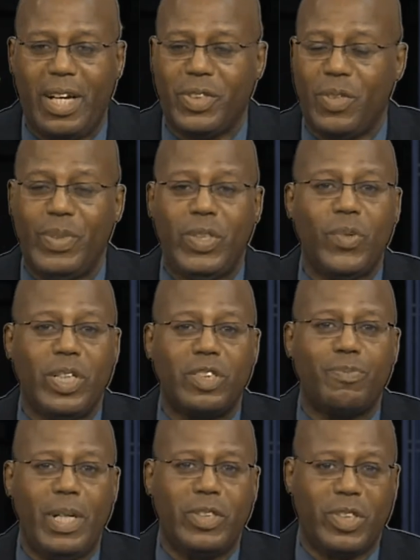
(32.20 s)
Show. We're doing a
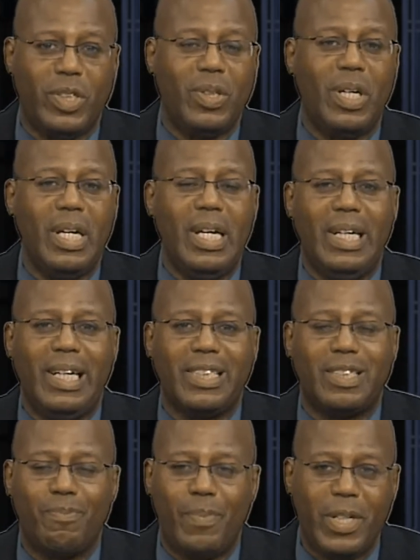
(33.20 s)
special
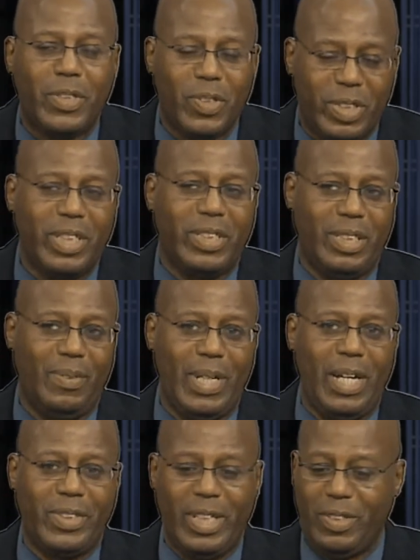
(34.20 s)
edition of the
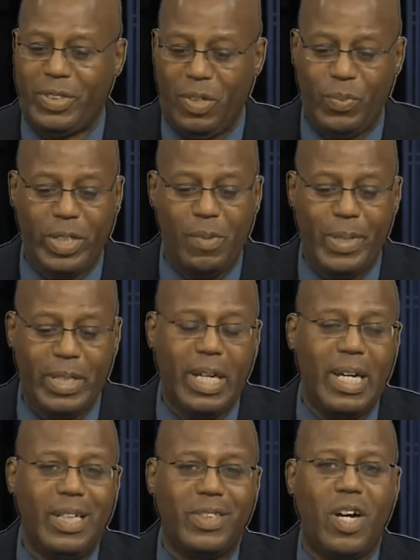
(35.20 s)
Lyle Style Show. We're going to be
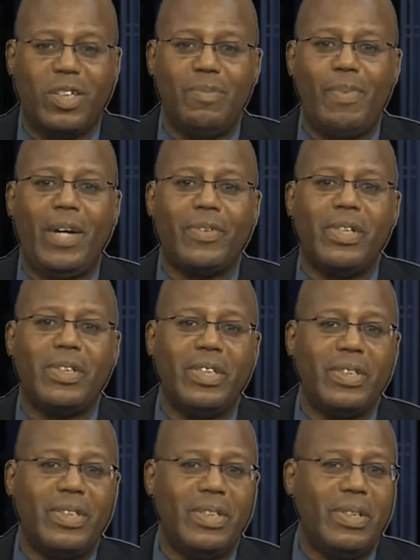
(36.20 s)
talking about
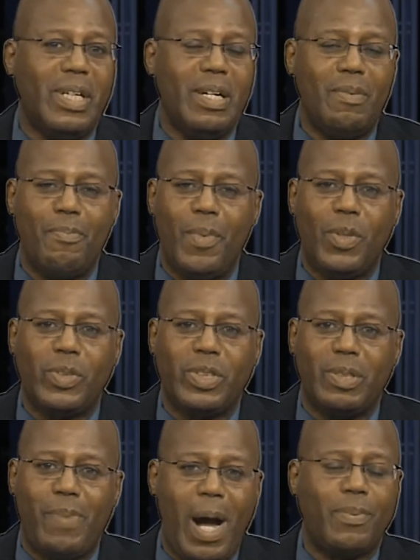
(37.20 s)
the
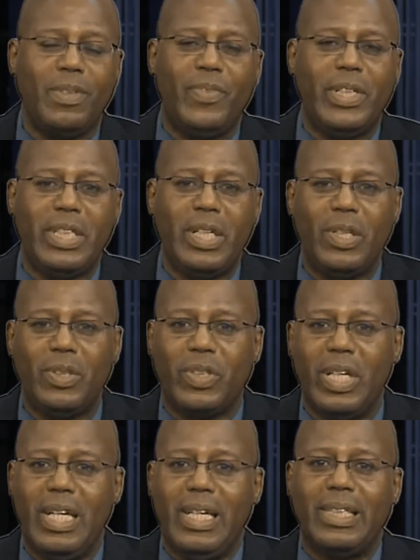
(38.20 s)
most popular
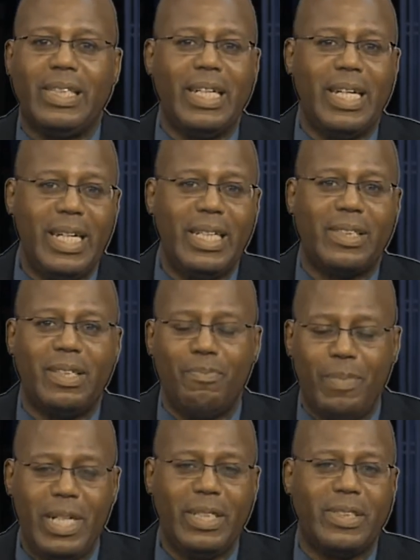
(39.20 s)
videos, the hit, the
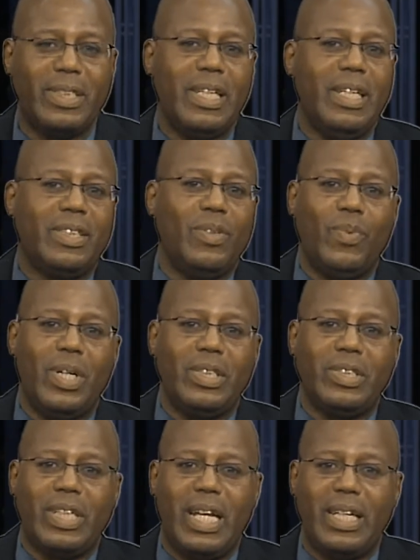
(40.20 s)
miss, the
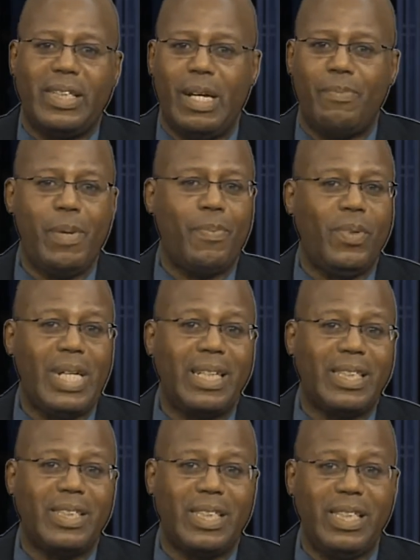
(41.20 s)
ones that people
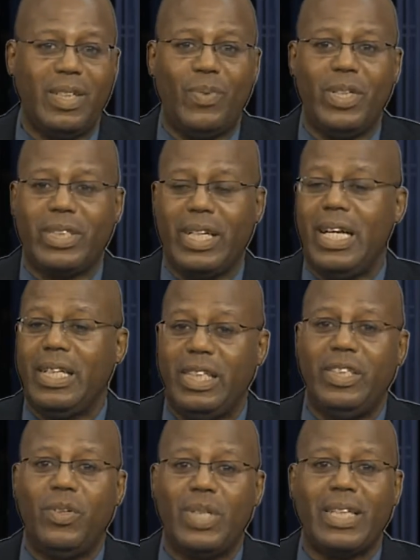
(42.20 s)
like to see, the ones that
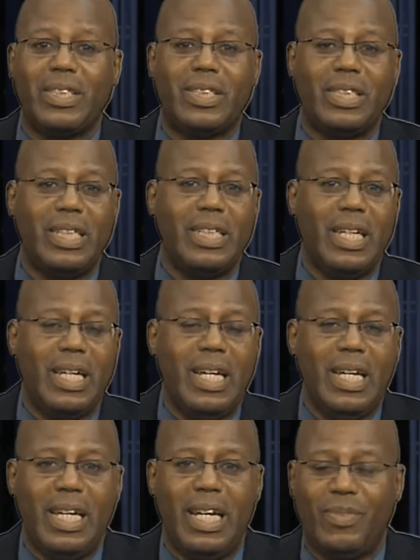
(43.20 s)
they don't like to see.
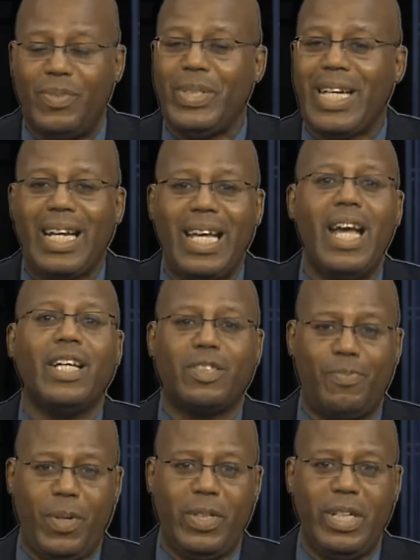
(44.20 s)
And we got an
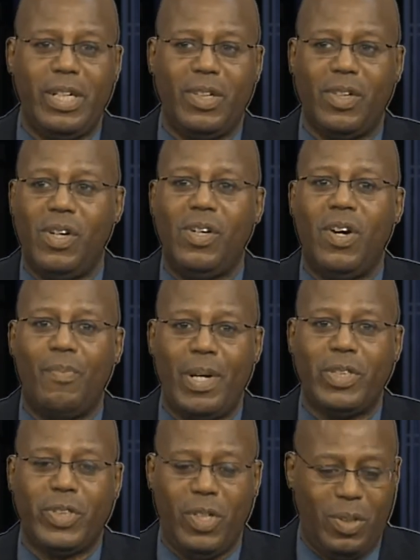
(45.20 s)
expert here on
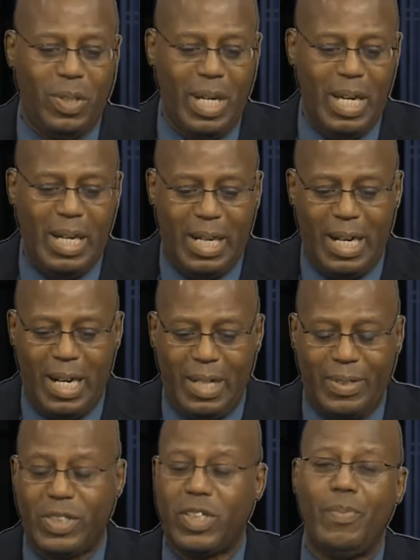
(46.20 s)
my show
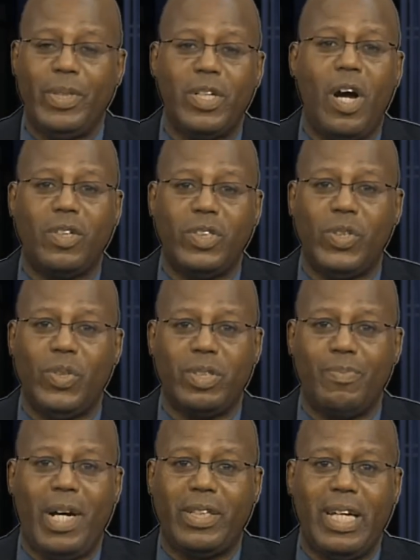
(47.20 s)
that's going to be talking to us
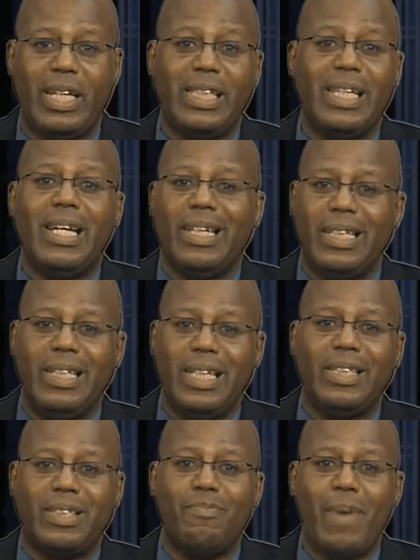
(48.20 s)
about that.
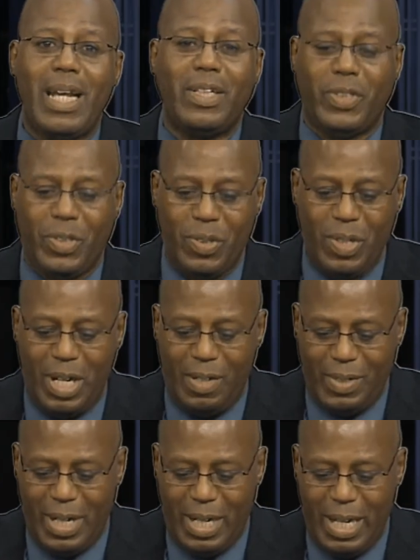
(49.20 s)
He's the manager
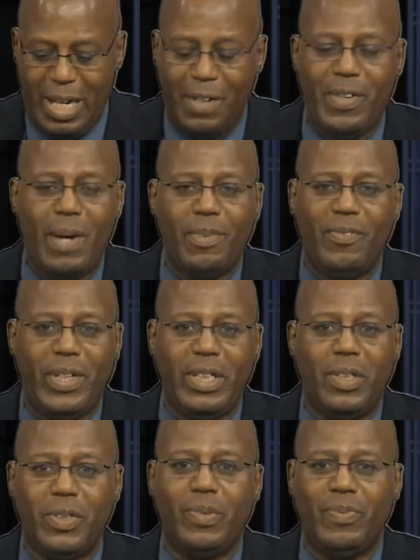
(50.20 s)
of Family
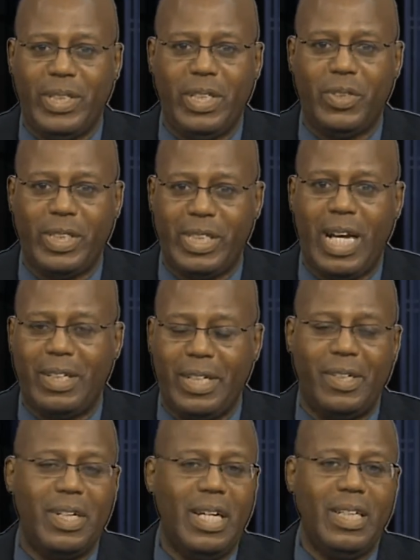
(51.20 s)
Videos is out
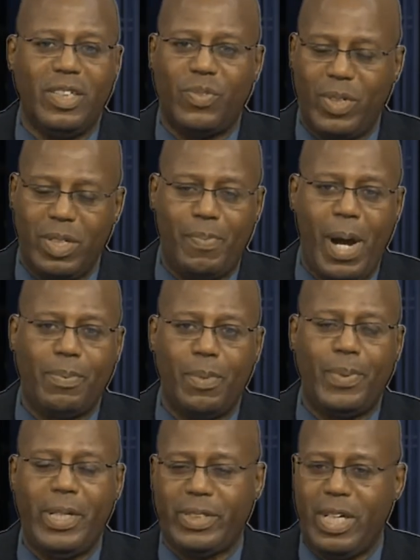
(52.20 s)
here. It's a really
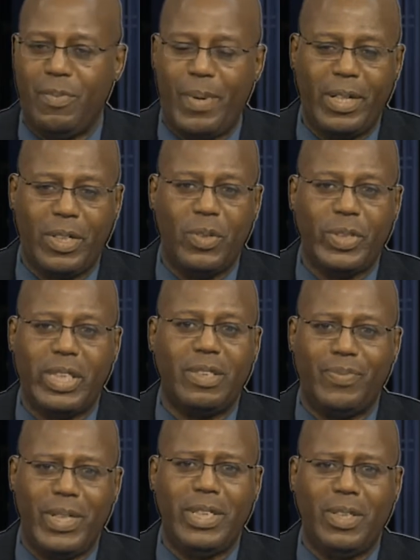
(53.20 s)
popular place. Everybody goes to
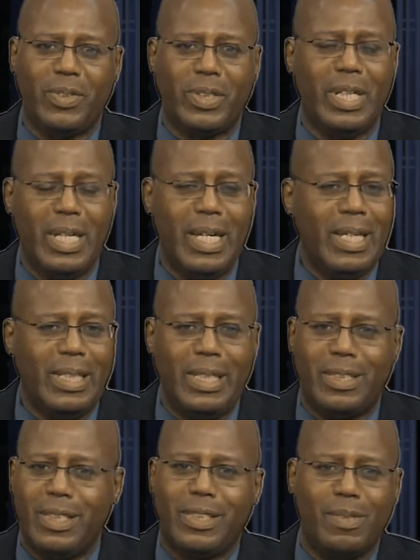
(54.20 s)
get the videos.
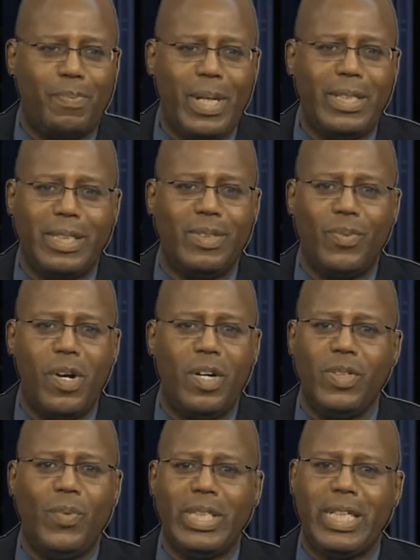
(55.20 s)
It's just the place in the
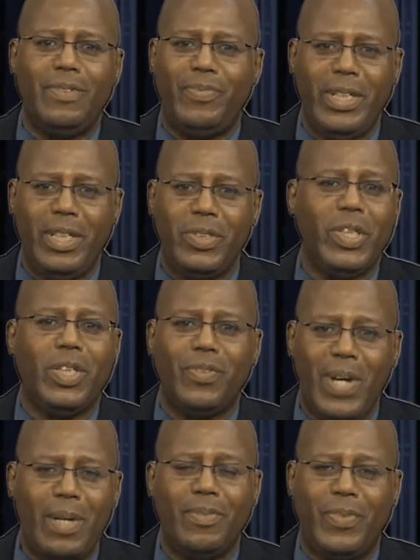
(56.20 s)
world. You want to get a video, you go
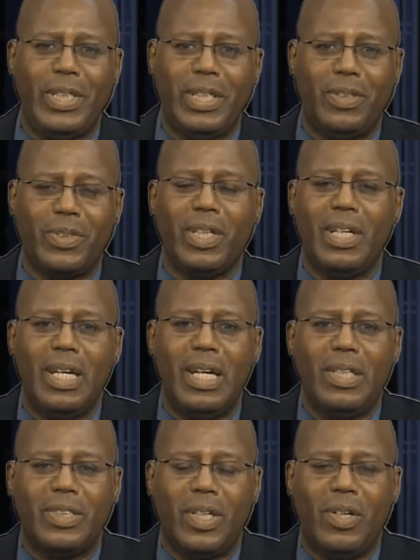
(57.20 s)
to Family Videos.
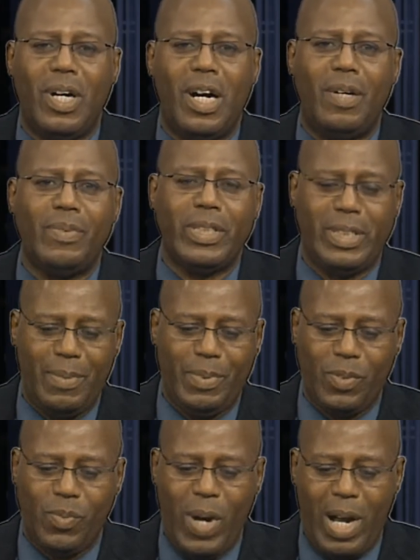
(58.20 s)
So his name
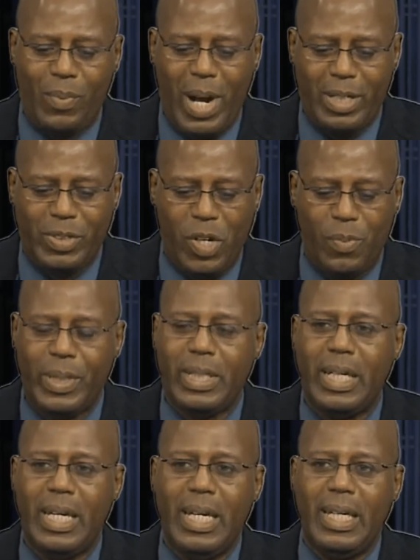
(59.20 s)
is Wyatt
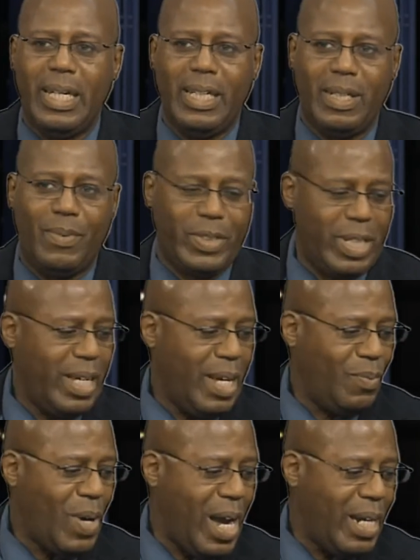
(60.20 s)
Darby. And I want to say, hey,
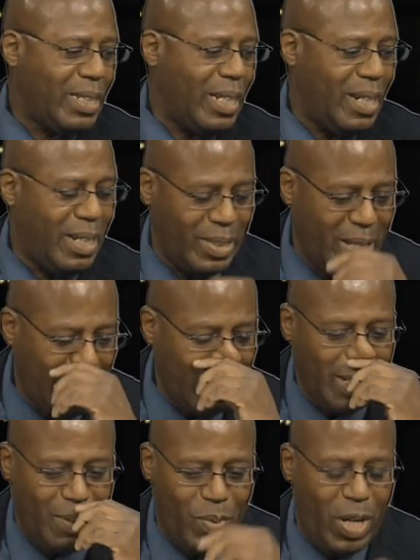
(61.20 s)
Wyatt,
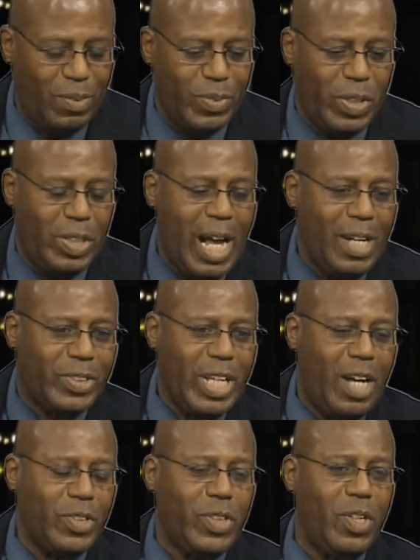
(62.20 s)
welcome to the Lyle
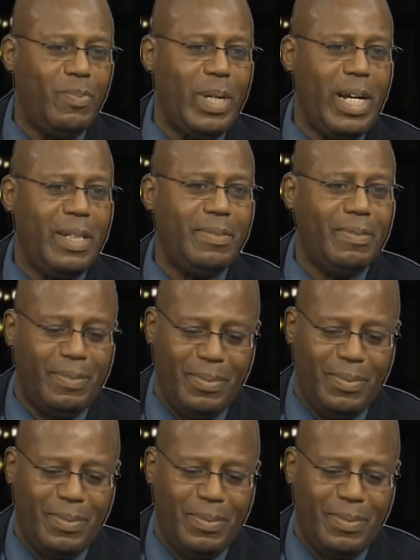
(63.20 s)
Style Show, man.